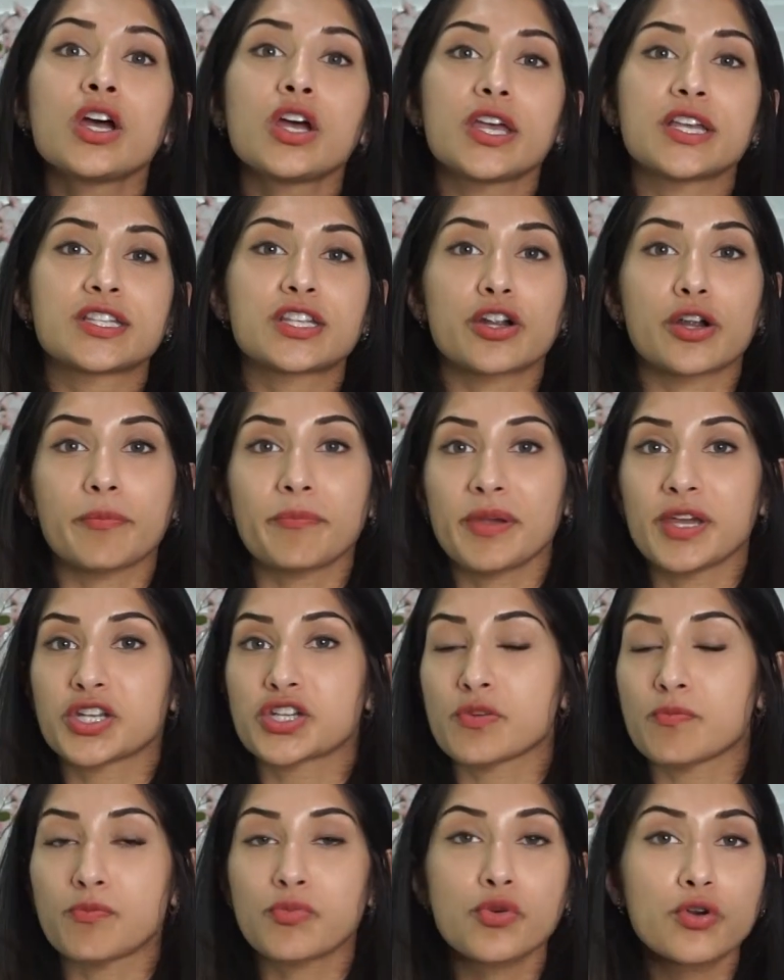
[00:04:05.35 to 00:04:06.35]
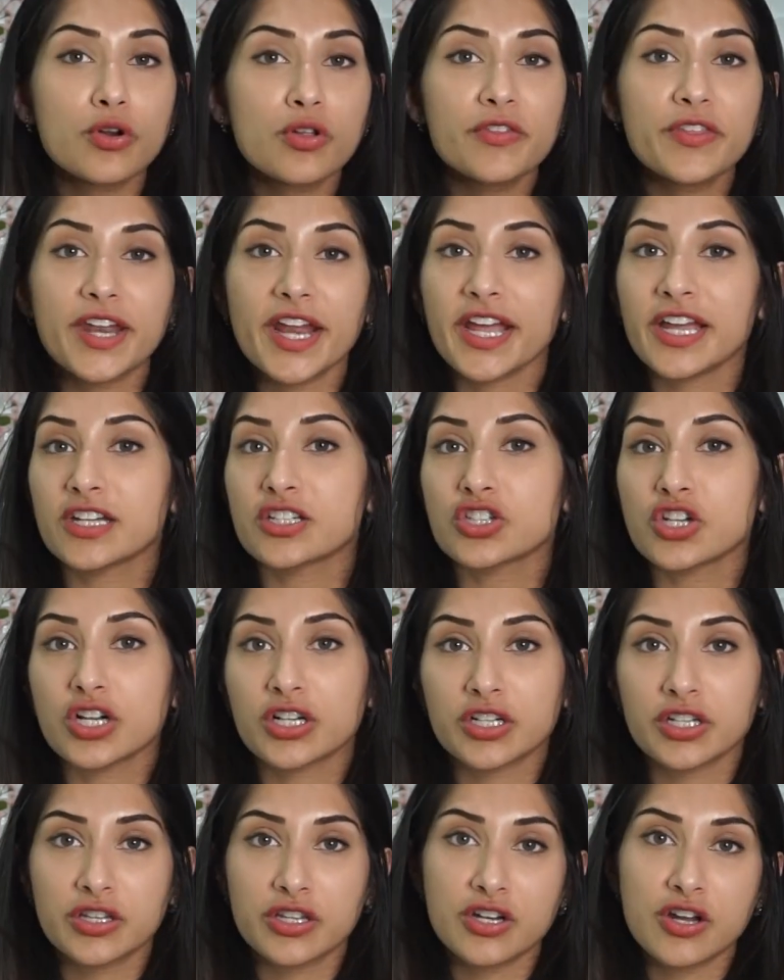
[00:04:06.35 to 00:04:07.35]
Is there a patient portal that I can
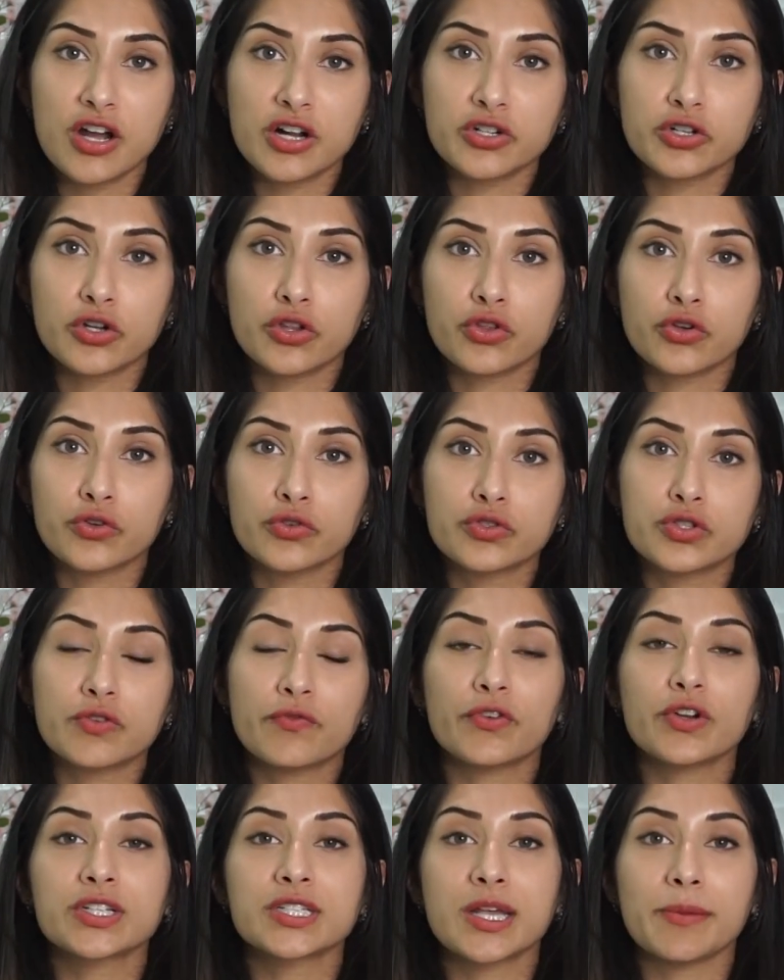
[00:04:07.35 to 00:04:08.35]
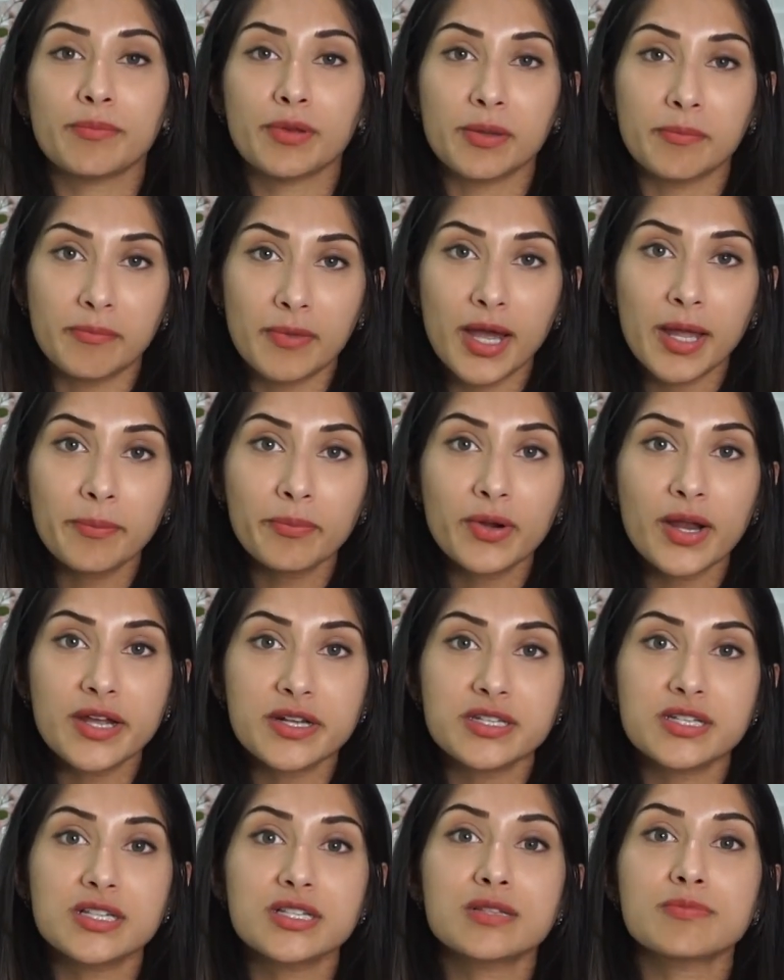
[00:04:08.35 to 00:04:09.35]
talk to the doctor through? So for example, in my
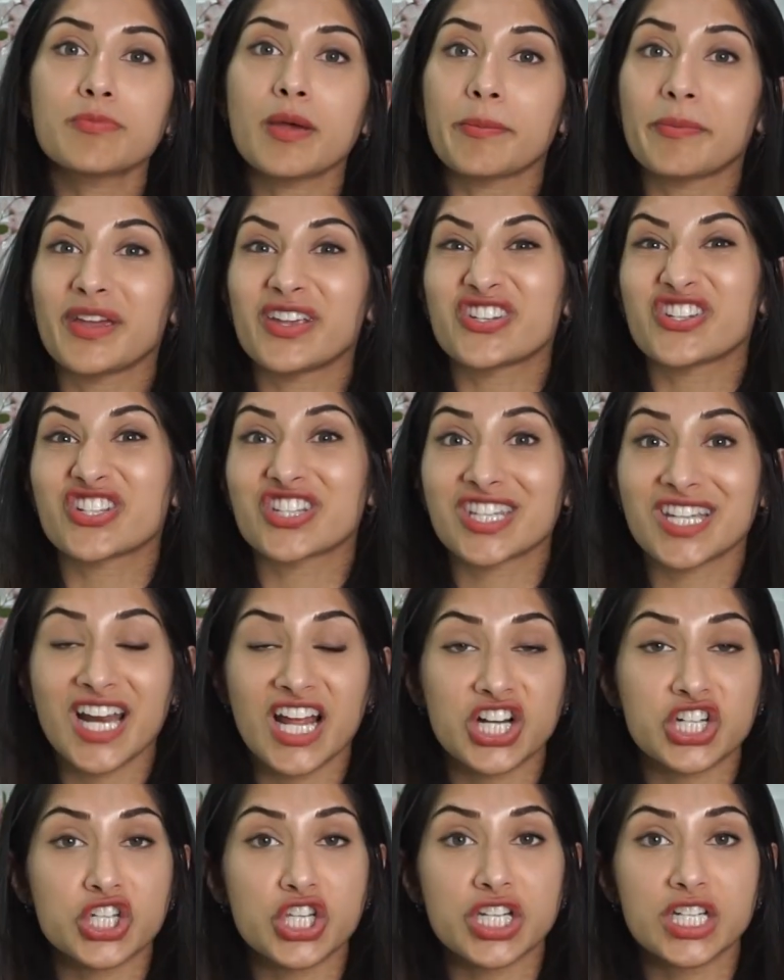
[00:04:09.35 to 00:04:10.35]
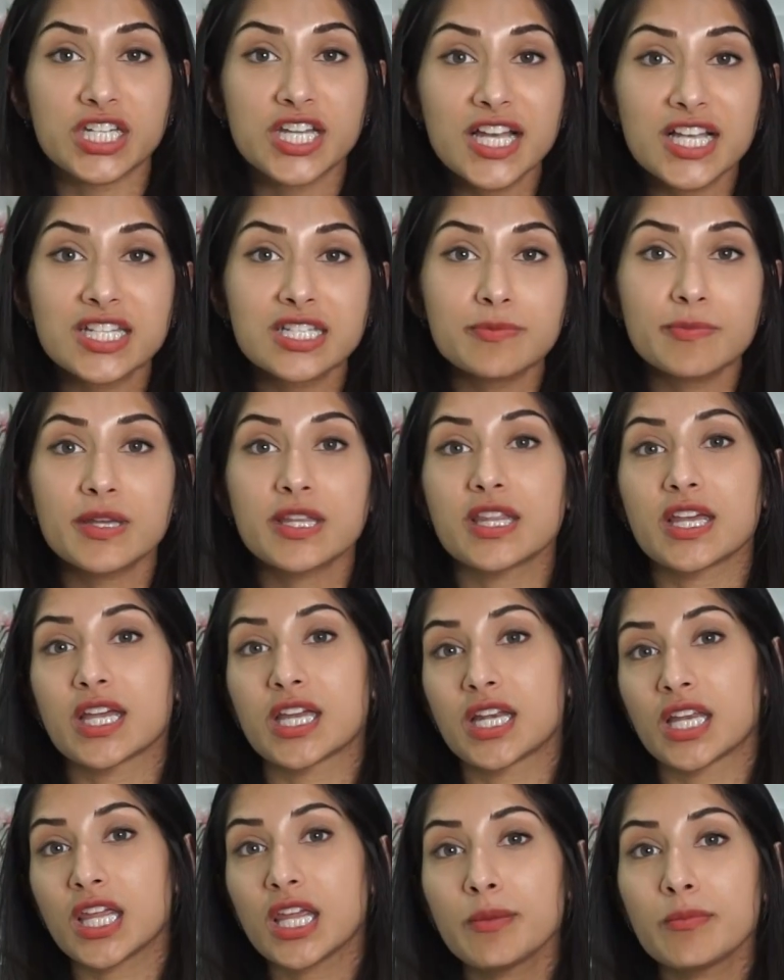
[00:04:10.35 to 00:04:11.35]
practice, my patients can actually text me, they
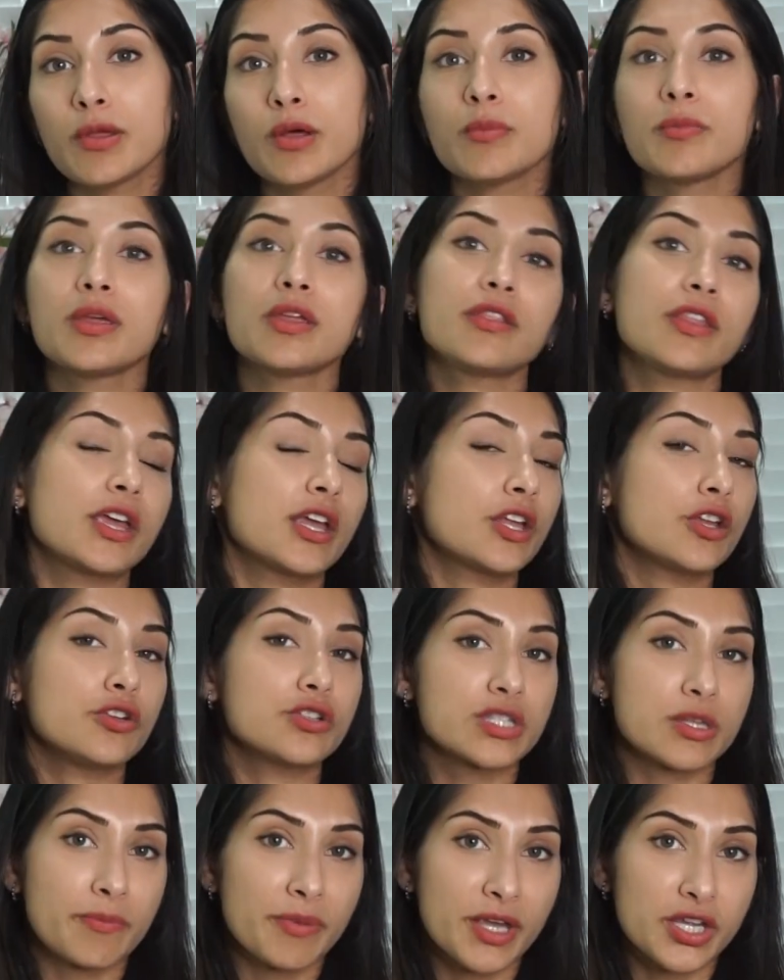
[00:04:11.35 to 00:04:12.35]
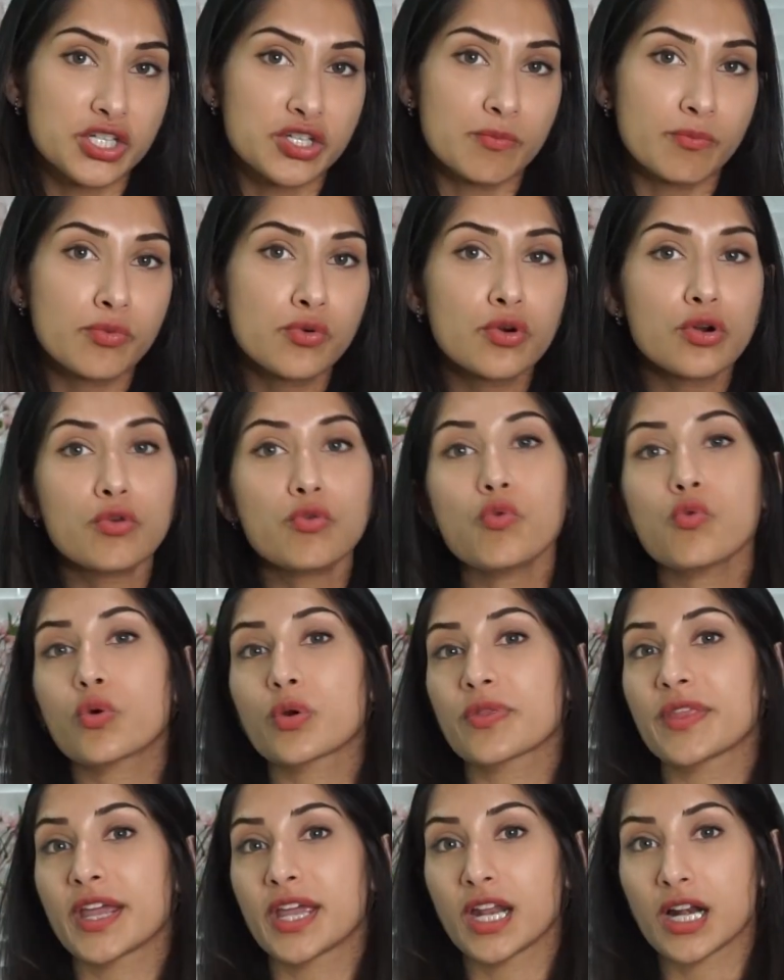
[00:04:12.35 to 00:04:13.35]
can email me, they can use the patient portal,
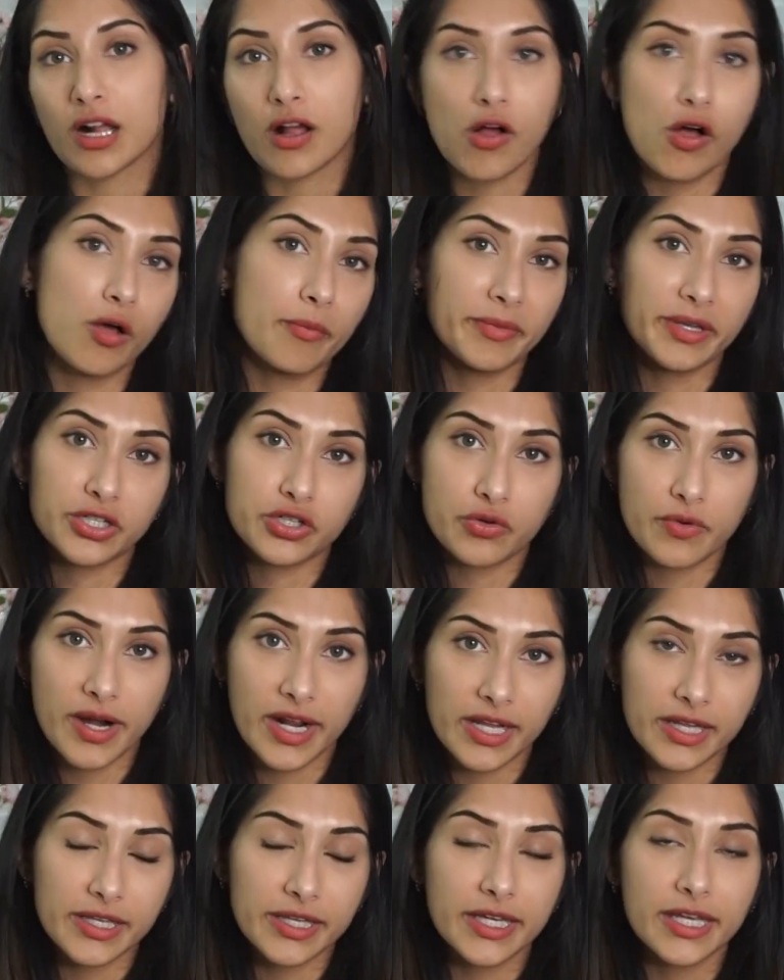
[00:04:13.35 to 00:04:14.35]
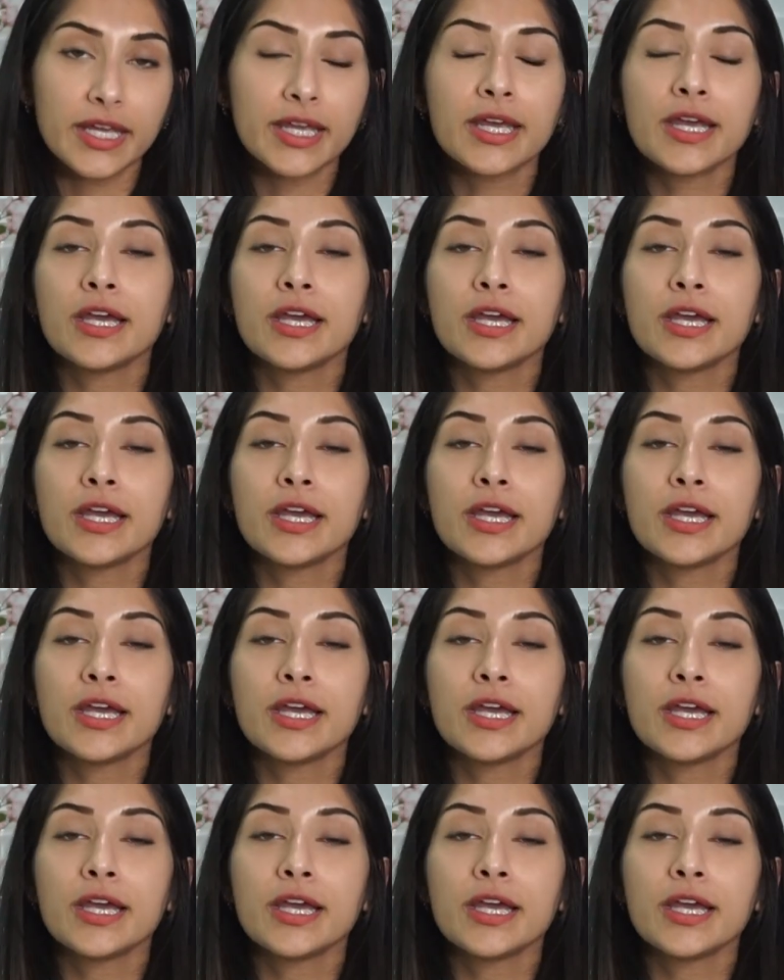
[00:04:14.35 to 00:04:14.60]
or they can call me directly.